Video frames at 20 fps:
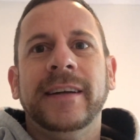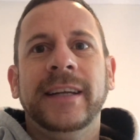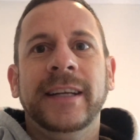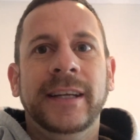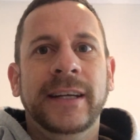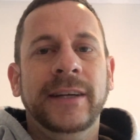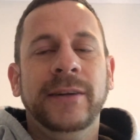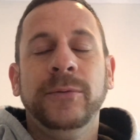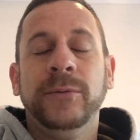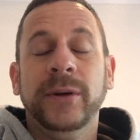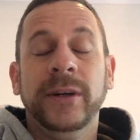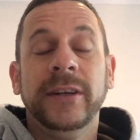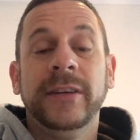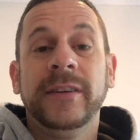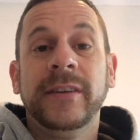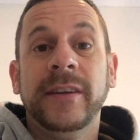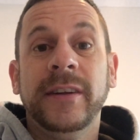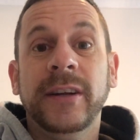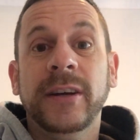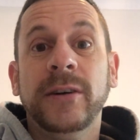he
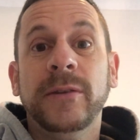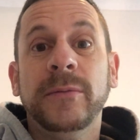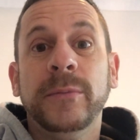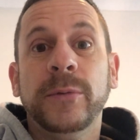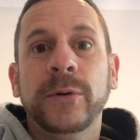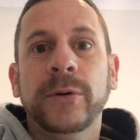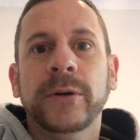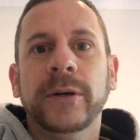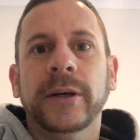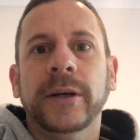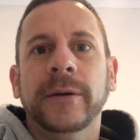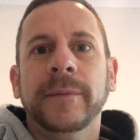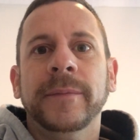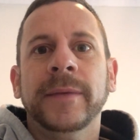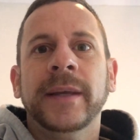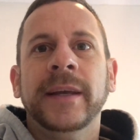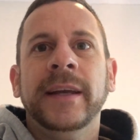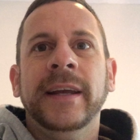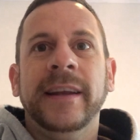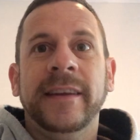wanted to know more.
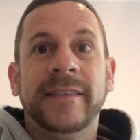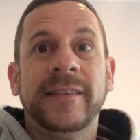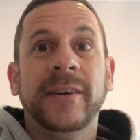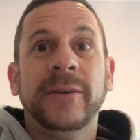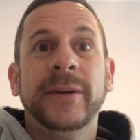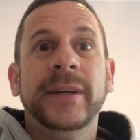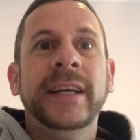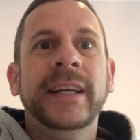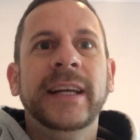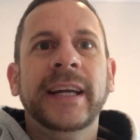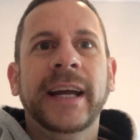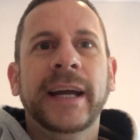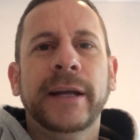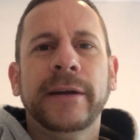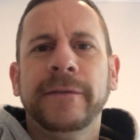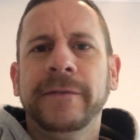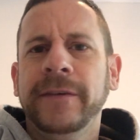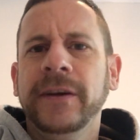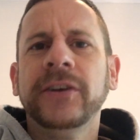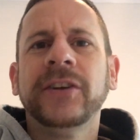And so he
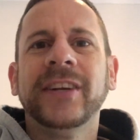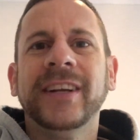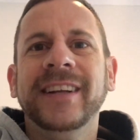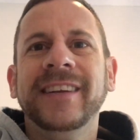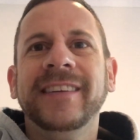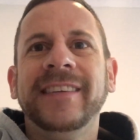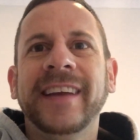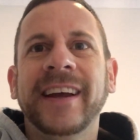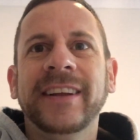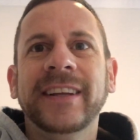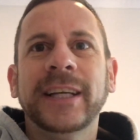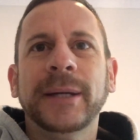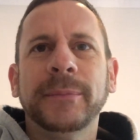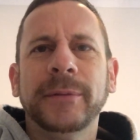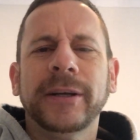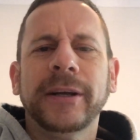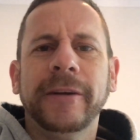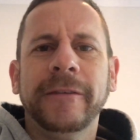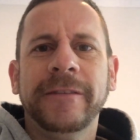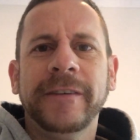had a vision telling
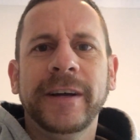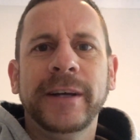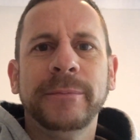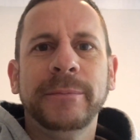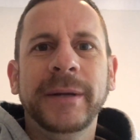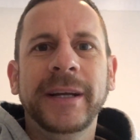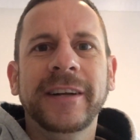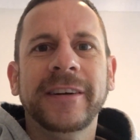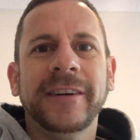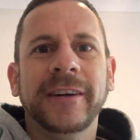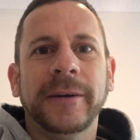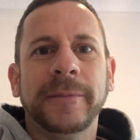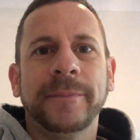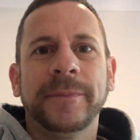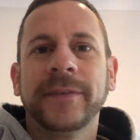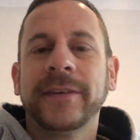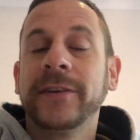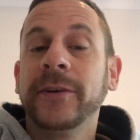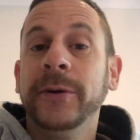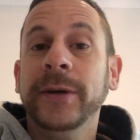him to go find
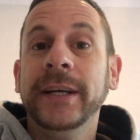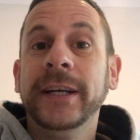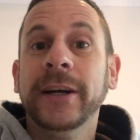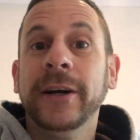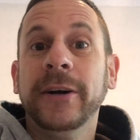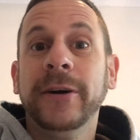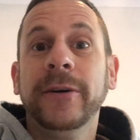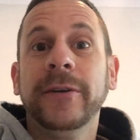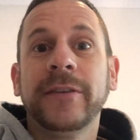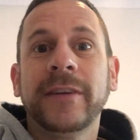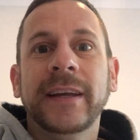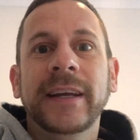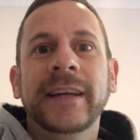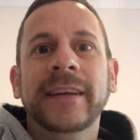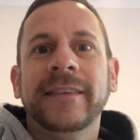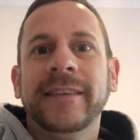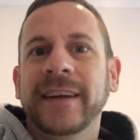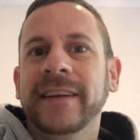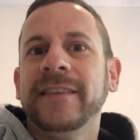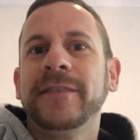Peter. So he goes,
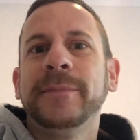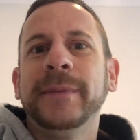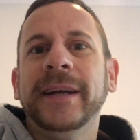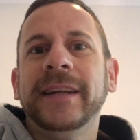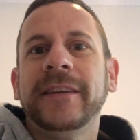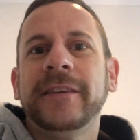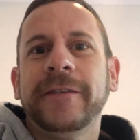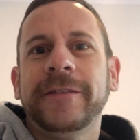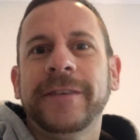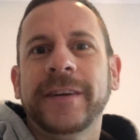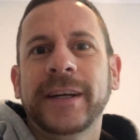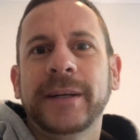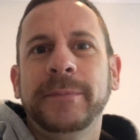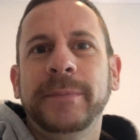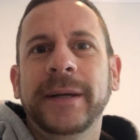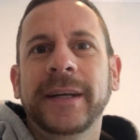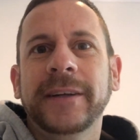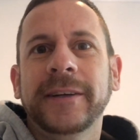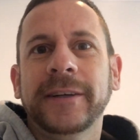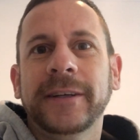sends men to find
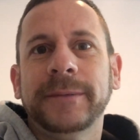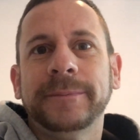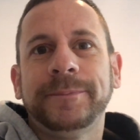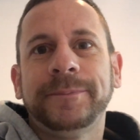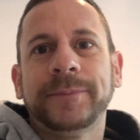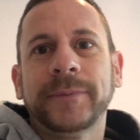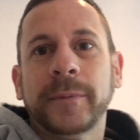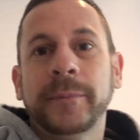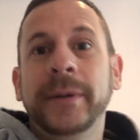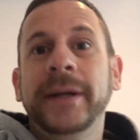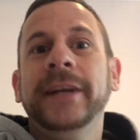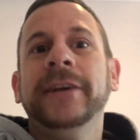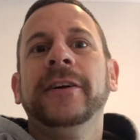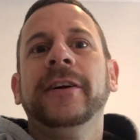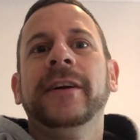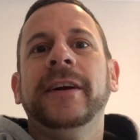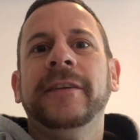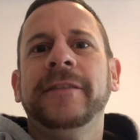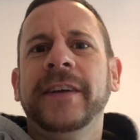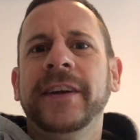Peter.
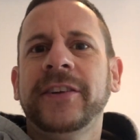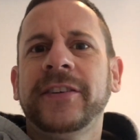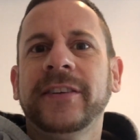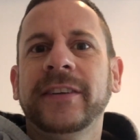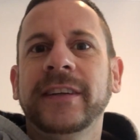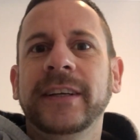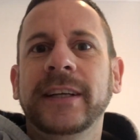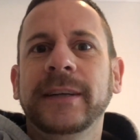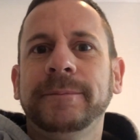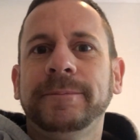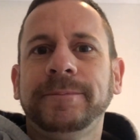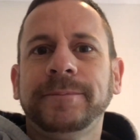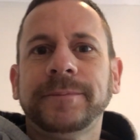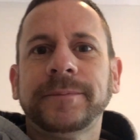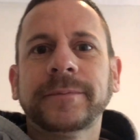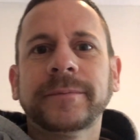Peter eventually